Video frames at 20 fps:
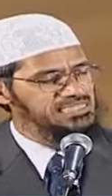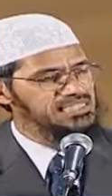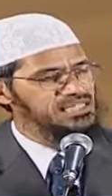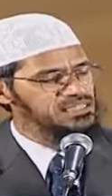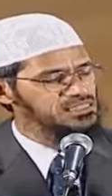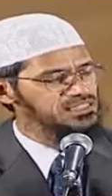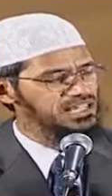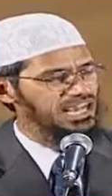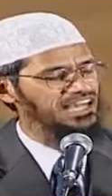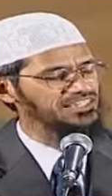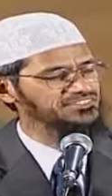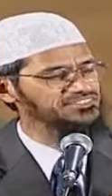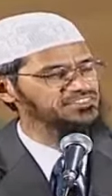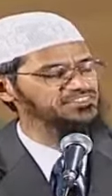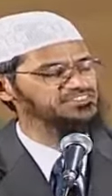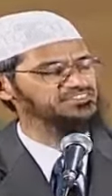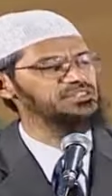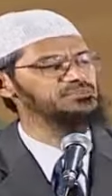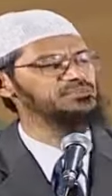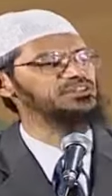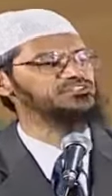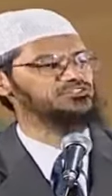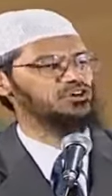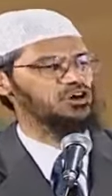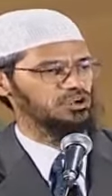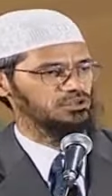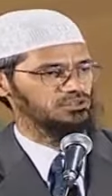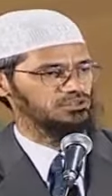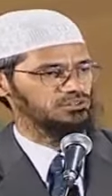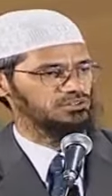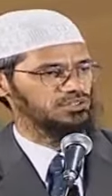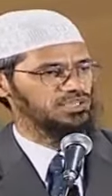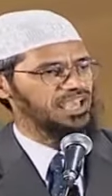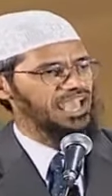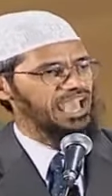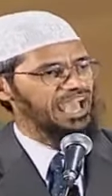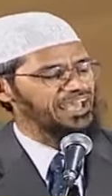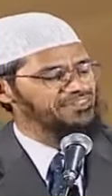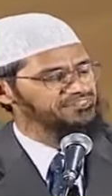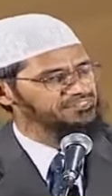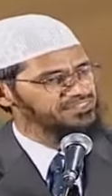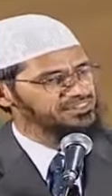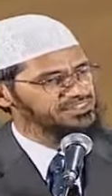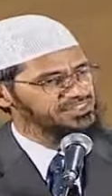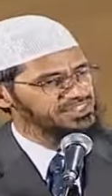this caste system is wrong. And the